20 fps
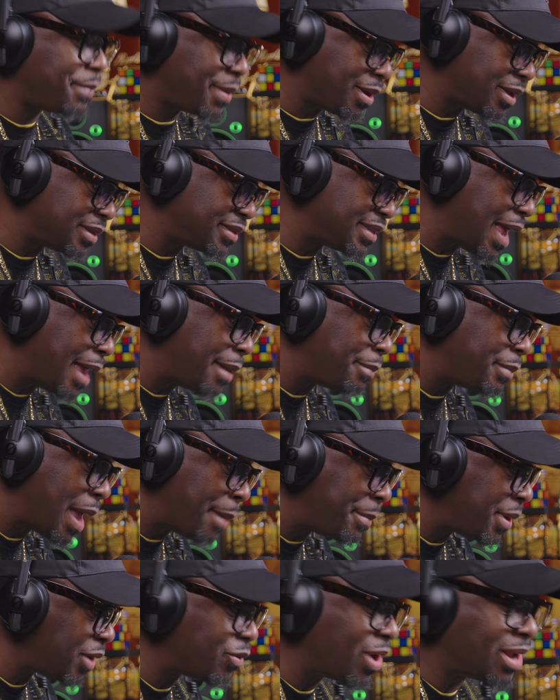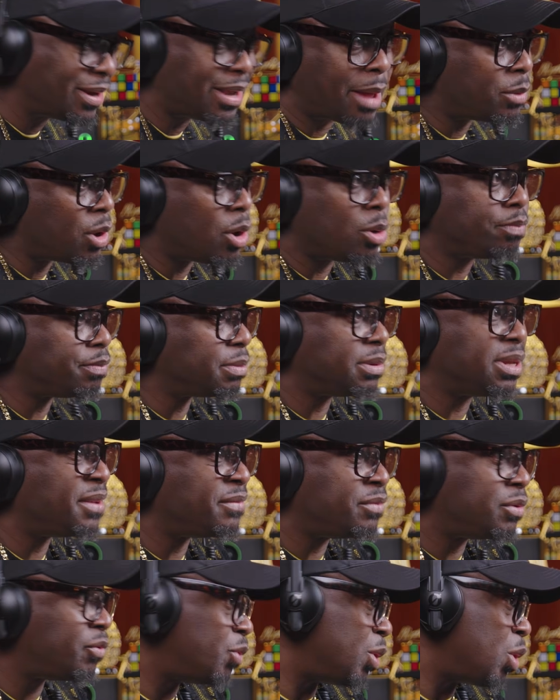because right now I'm not
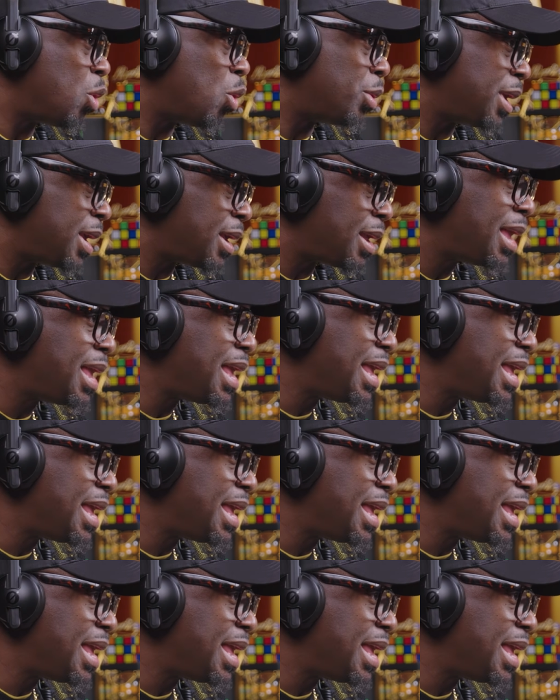even recording